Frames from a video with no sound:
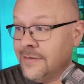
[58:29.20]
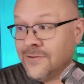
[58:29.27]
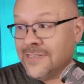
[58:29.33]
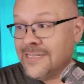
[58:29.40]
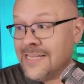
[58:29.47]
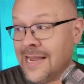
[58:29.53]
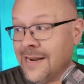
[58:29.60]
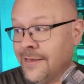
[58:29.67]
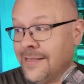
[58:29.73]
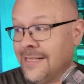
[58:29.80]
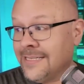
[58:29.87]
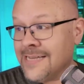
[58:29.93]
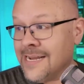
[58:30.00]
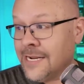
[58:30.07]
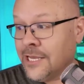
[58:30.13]
So it's not
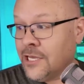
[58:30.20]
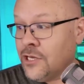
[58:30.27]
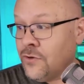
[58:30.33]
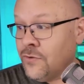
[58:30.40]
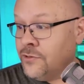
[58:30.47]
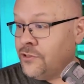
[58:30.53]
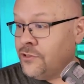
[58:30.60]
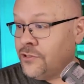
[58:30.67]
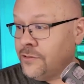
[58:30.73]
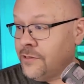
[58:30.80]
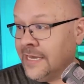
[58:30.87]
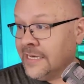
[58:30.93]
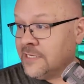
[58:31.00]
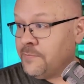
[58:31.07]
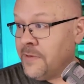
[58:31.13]
a huge
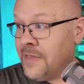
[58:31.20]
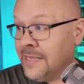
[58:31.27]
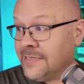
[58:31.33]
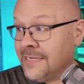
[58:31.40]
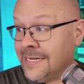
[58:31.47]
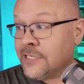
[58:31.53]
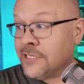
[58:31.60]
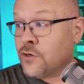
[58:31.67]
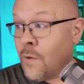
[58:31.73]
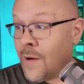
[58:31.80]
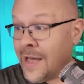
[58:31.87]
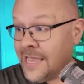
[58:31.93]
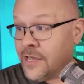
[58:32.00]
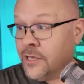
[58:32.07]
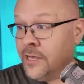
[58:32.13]
expense, and it is
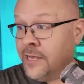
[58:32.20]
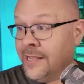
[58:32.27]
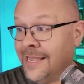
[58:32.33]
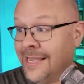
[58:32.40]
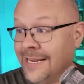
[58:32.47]
quite good.